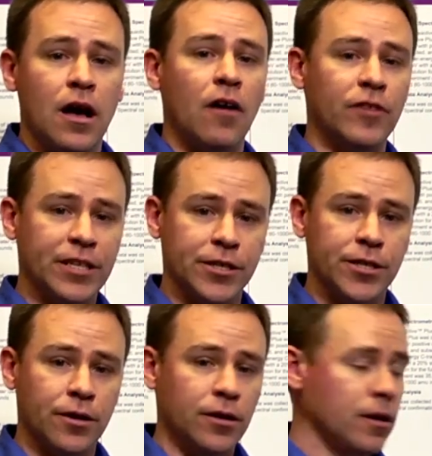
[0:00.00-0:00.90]
of
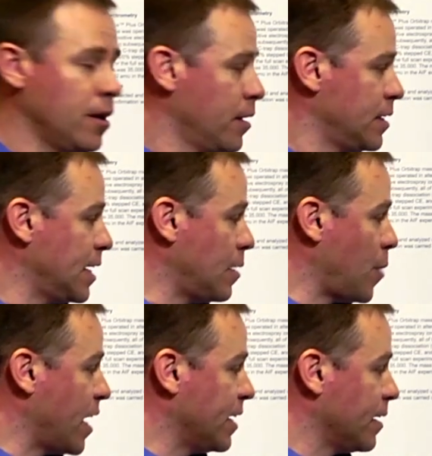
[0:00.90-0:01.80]
additional data
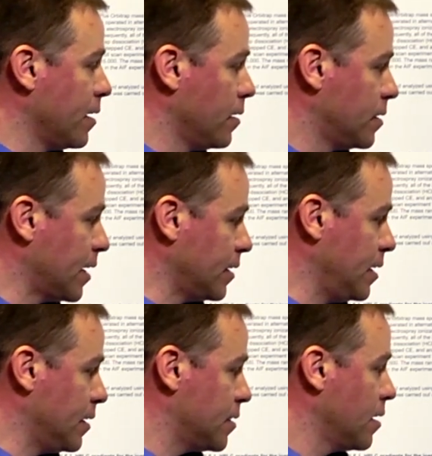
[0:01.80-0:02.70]
mining
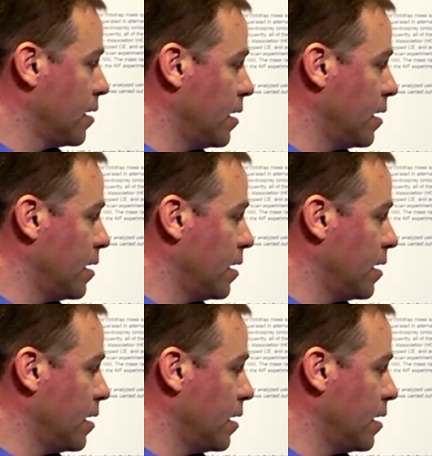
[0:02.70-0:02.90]
techniques